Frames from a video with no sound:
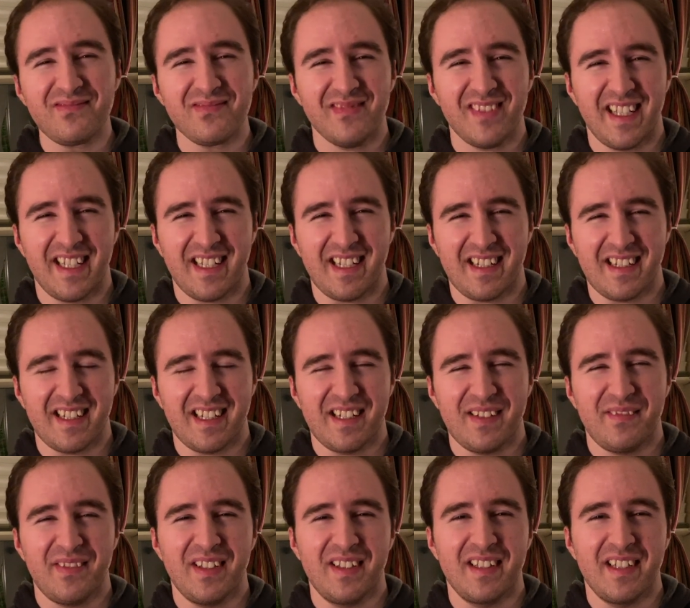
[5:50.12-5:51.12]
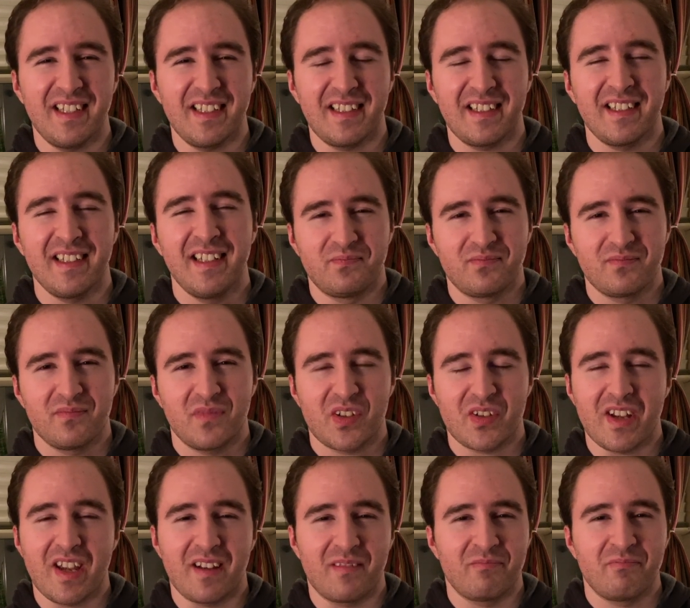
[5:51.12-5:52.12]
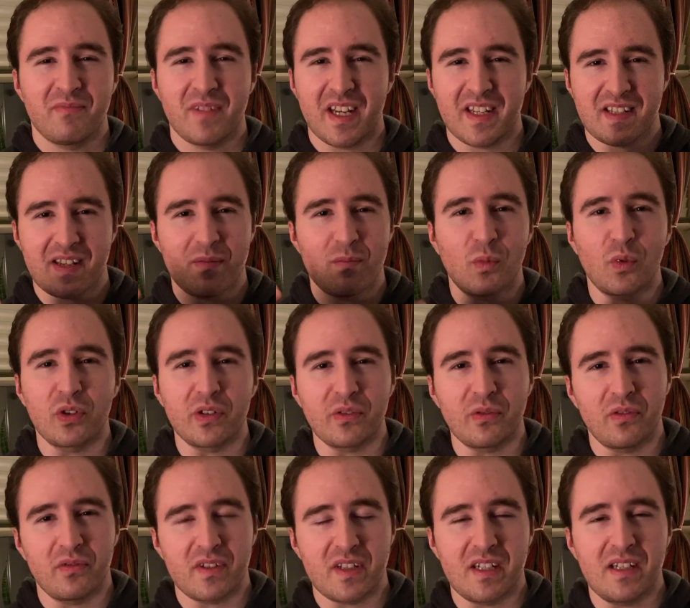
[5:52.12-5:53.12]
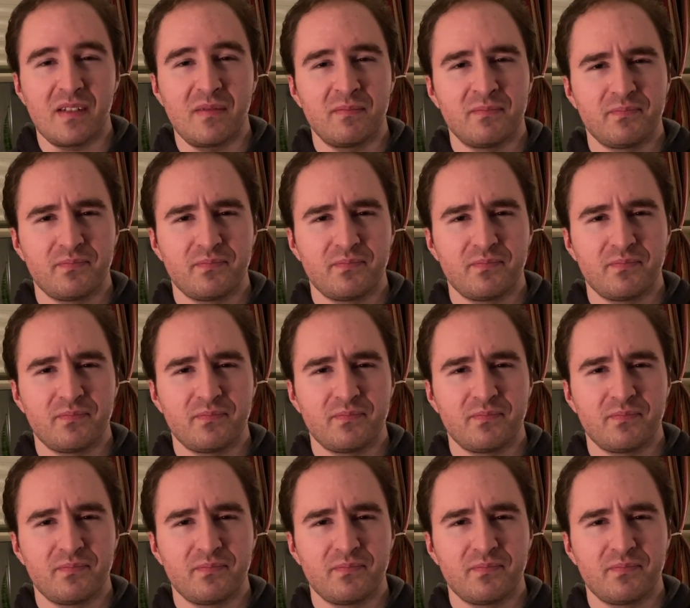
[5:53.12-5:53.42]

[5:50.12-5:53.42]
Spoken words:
and at night if you'd like. So yeah, has that morning routine,